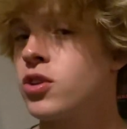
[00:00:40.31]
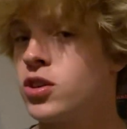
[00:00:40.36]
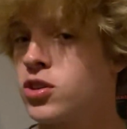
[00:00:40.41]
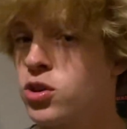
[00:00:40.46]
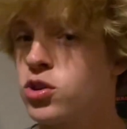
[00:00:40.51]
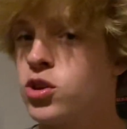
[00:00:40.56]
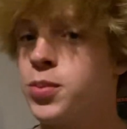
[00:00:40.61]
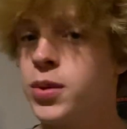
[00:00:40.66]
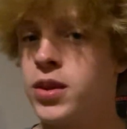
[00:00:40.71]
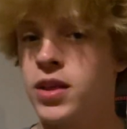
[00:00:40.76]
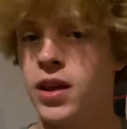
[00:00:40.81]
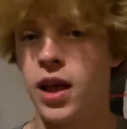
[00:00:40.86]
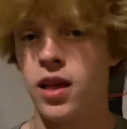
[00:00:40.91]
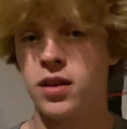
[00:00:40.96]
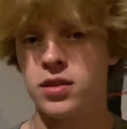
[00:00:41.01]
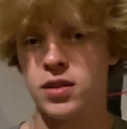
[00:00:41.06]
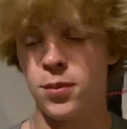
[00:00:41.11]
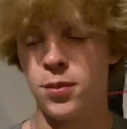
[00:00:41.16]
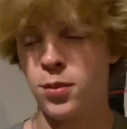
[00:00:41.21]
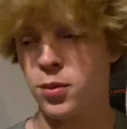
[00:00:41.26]
So it should be the
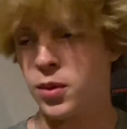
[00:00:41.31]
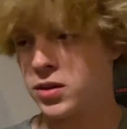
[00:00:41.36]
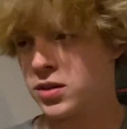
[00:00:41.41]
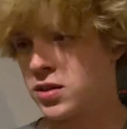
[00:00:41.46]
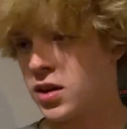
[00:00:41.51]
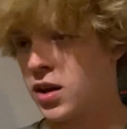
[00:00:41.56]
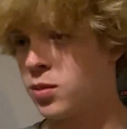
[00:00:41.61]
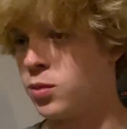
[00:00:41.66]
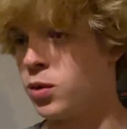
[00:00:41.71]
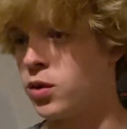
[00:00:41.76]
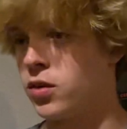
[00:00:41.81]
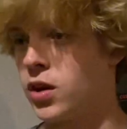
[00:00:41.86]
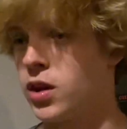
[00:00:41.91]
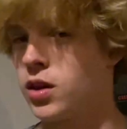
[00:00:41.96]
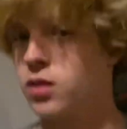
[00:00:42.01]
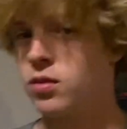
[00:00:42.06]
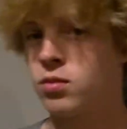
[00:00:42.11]
Alex Leyba Mason Tatum movie.